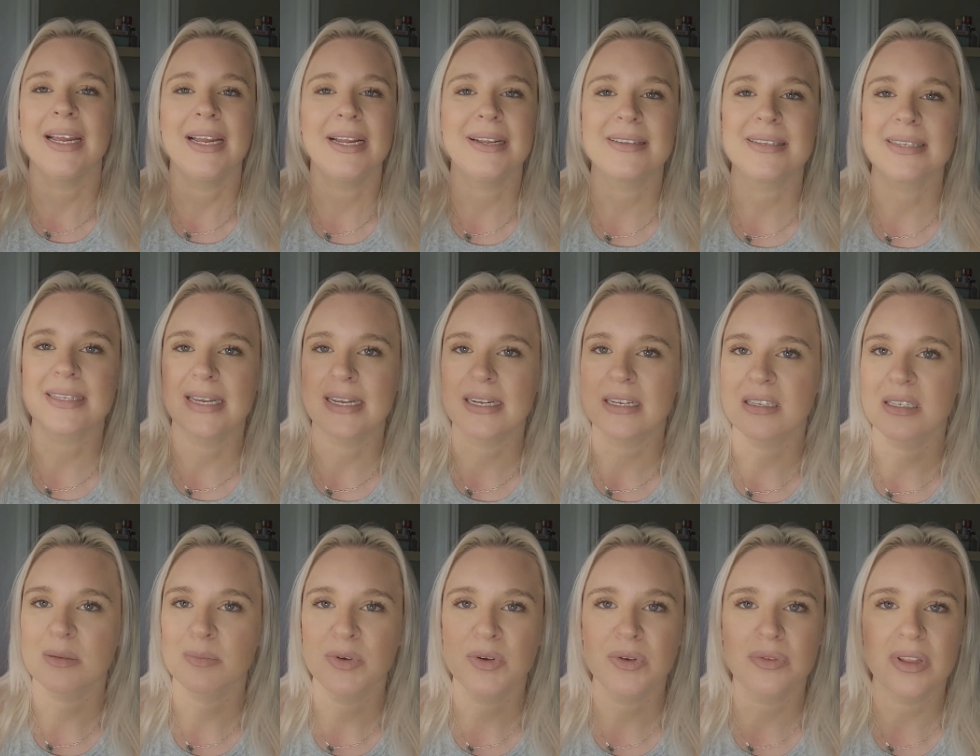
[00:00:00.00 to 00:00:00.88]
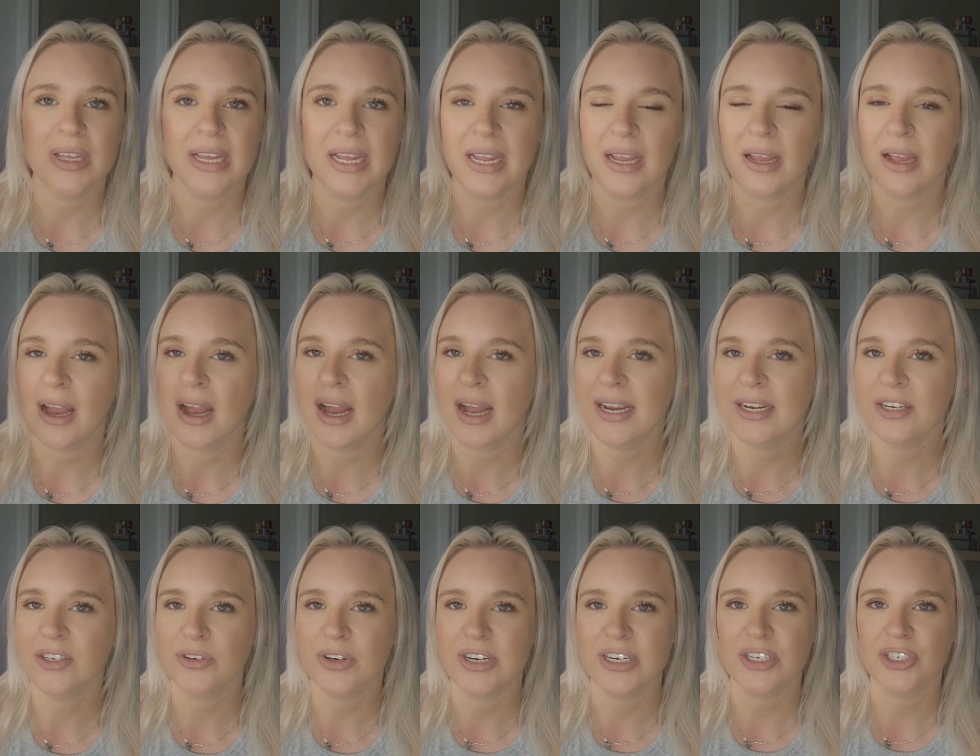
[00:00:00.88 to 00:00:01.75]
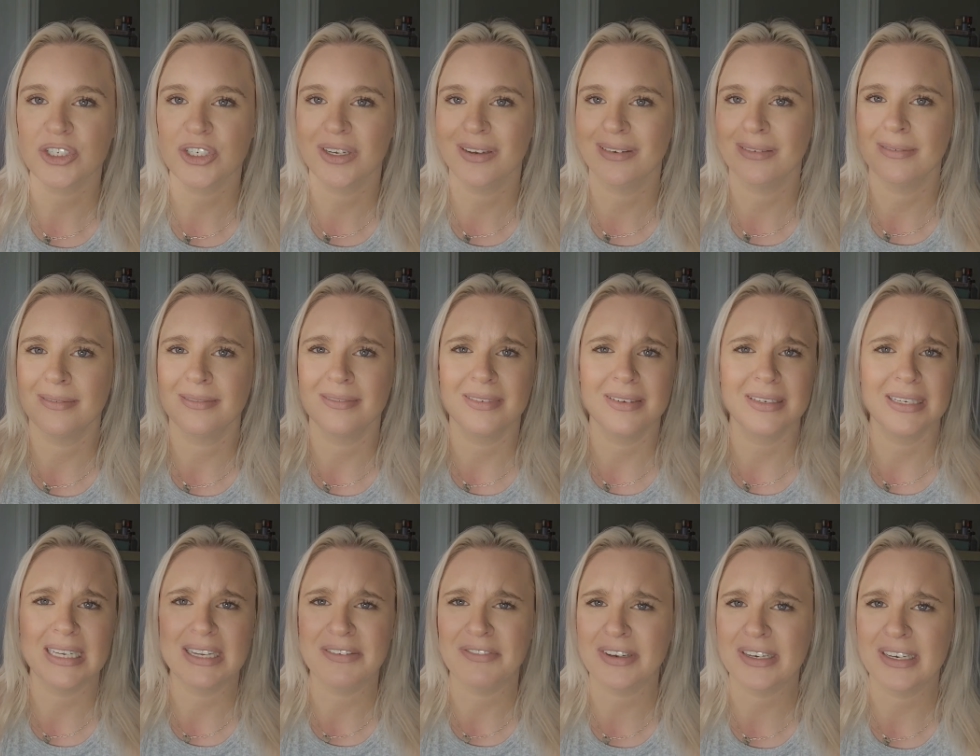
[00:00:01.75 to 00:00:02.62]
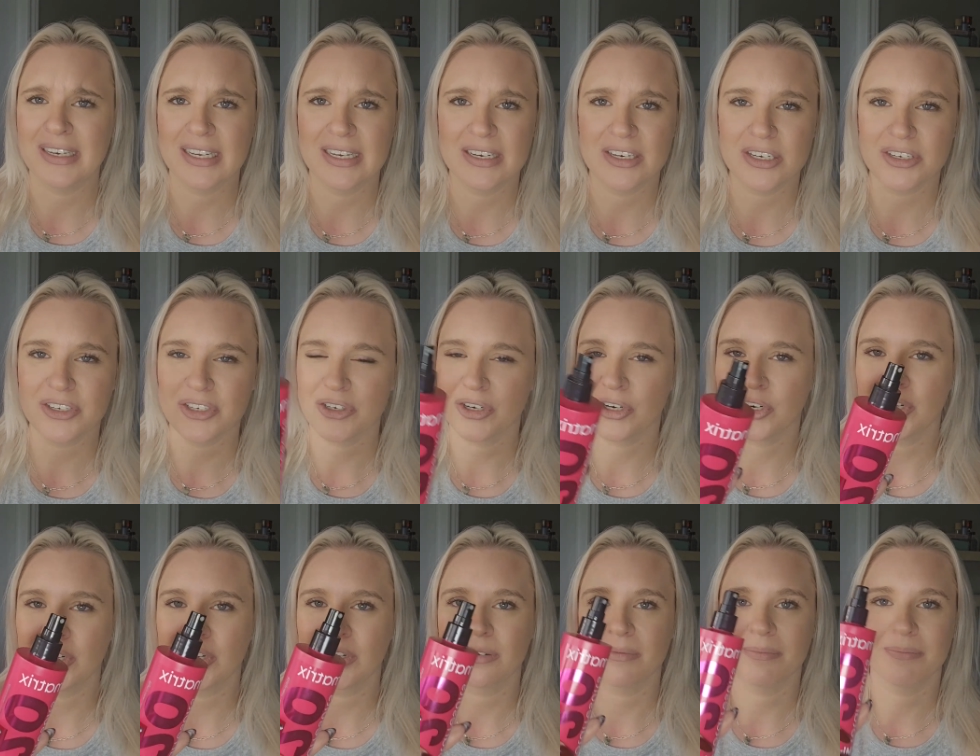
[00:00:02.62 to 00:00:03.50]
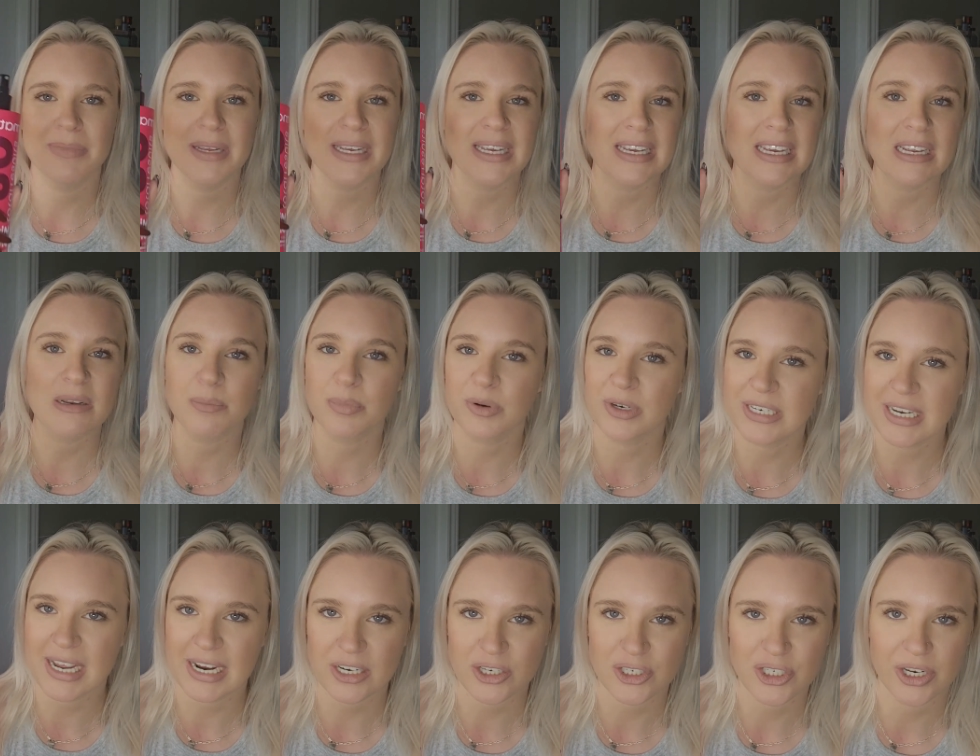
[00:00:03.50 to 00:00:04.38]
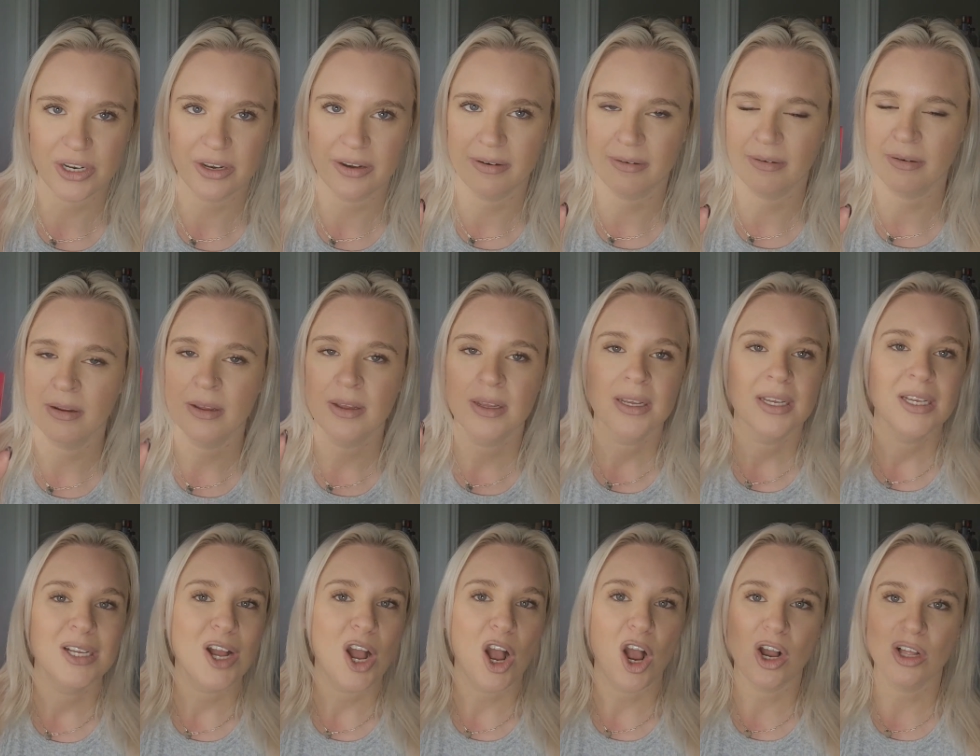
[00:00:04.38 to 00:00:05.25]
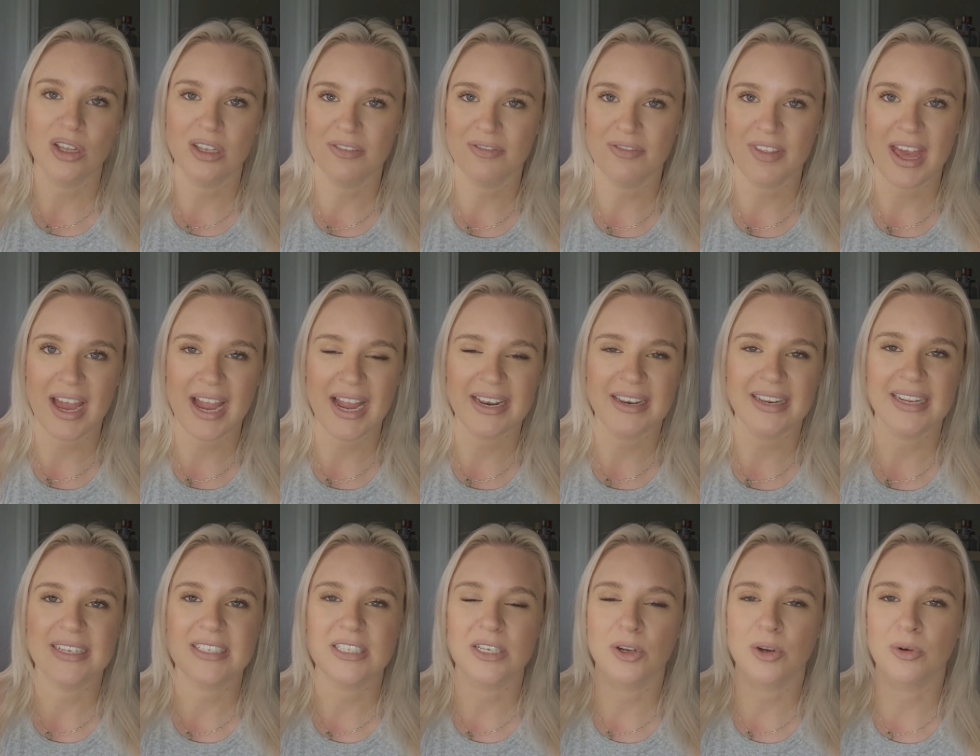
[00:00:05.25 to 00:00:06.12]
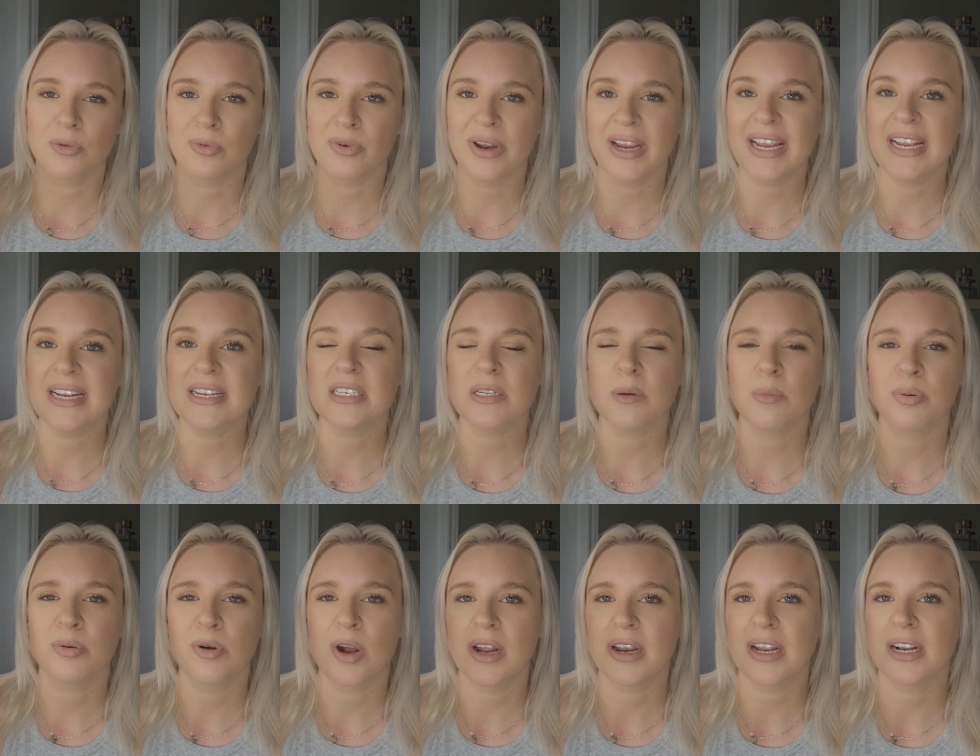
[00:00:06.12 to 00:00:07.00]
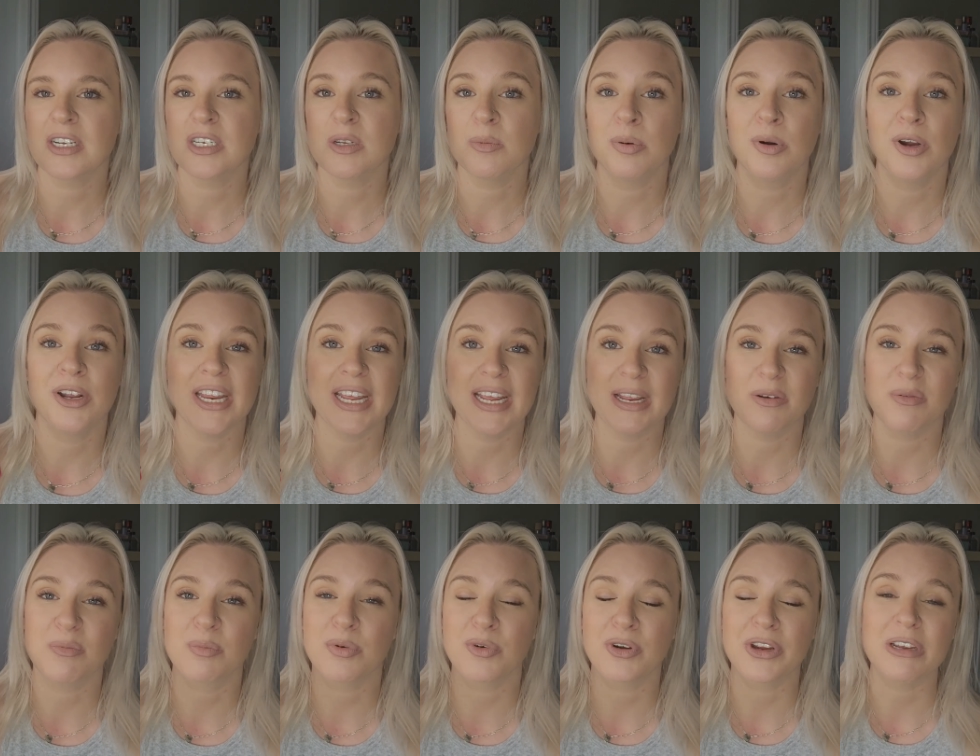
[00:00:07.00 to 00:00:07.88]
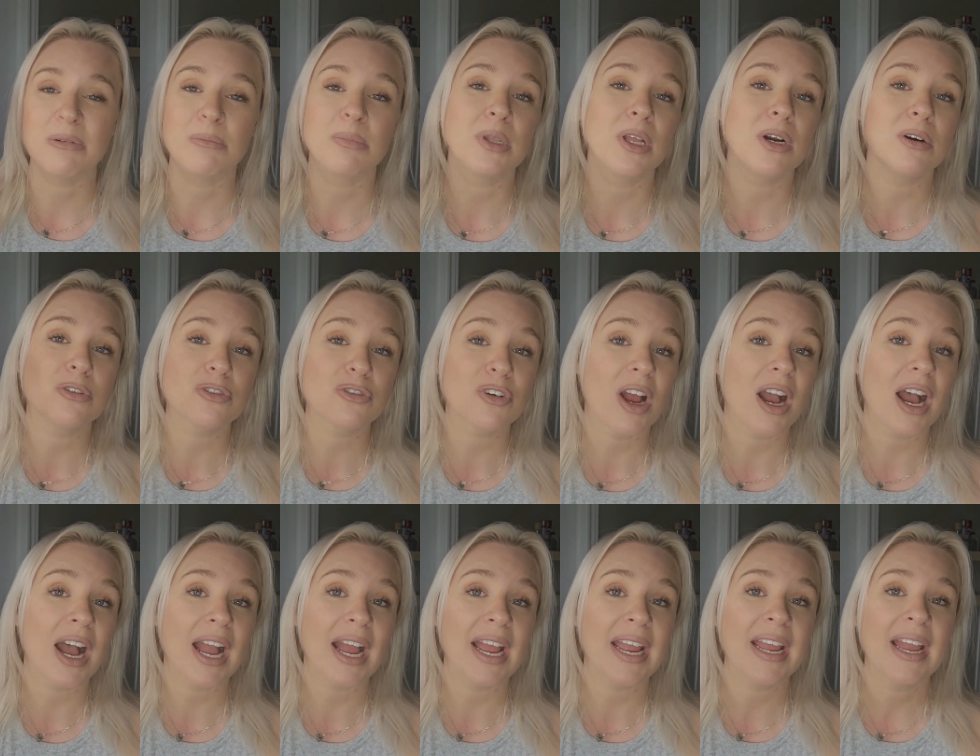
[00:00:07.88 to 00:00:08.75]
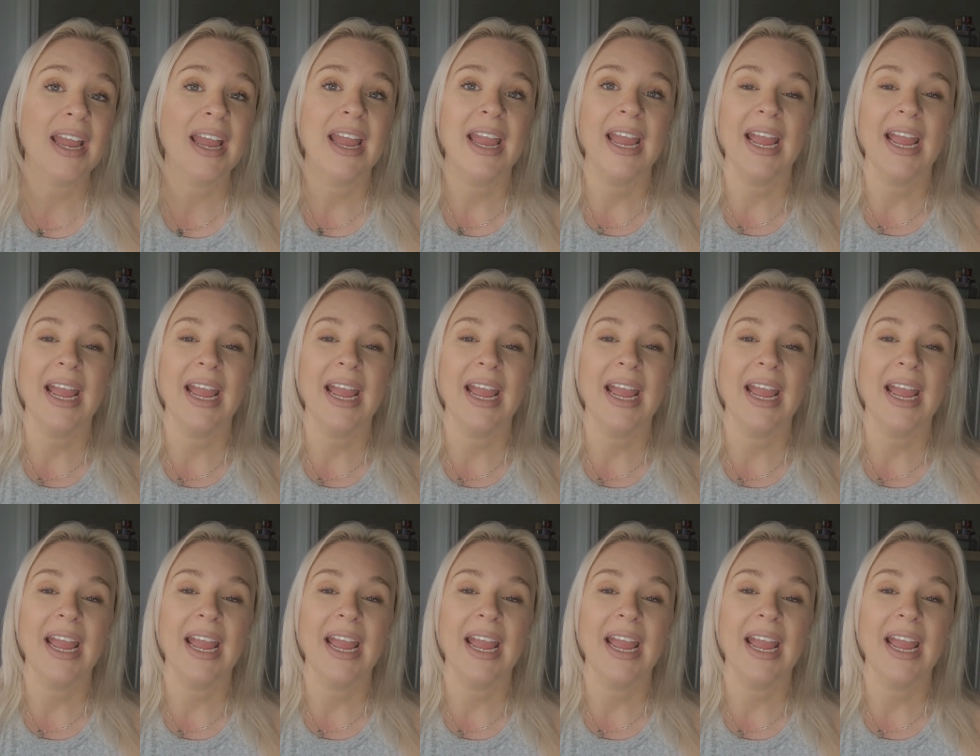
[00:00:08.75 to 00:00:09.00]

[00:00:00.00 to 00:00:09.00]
It's like smoothing, hydration, leave-in conditioner, heat protection, all of that. It's a great product to put in pre-blow dry